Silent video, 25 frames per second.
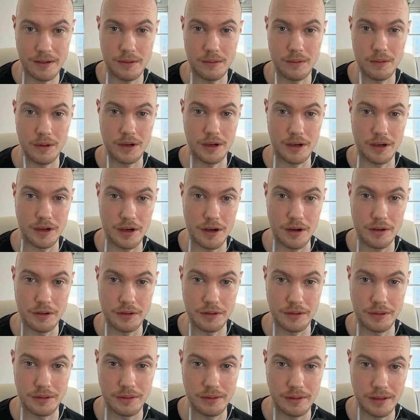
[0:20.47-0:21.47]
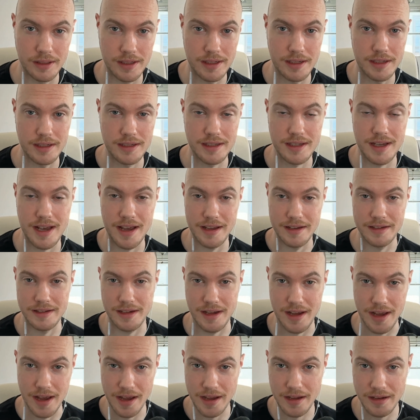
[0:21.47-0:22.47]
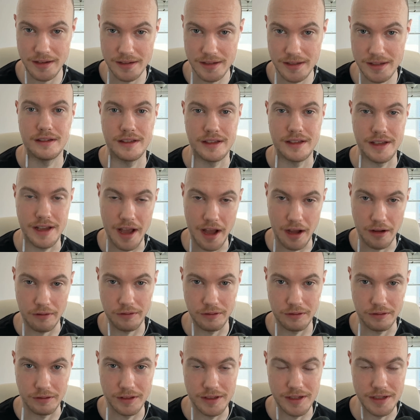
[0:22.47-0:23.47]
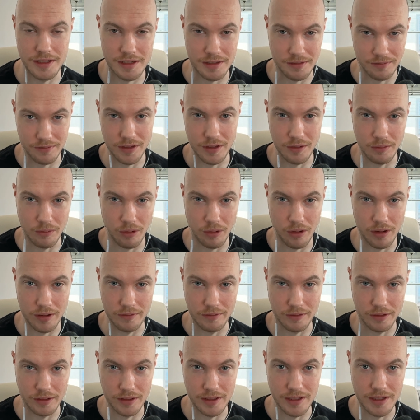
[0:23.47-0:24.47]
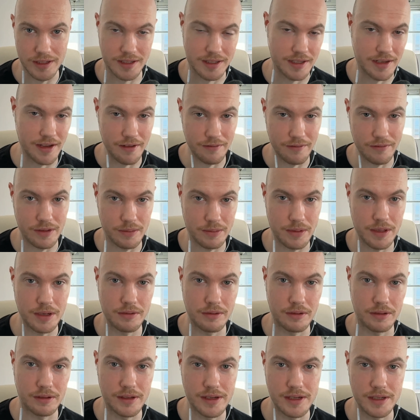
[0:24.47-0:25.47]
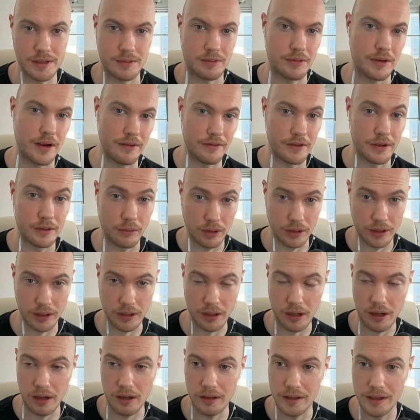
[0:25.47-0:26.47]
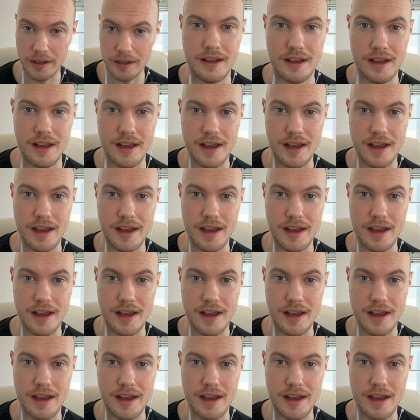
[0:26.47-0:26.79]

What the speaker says: We're going to go through leagues end to end, the alpha release, the V1 release, the MVP release, whatever you want to call it.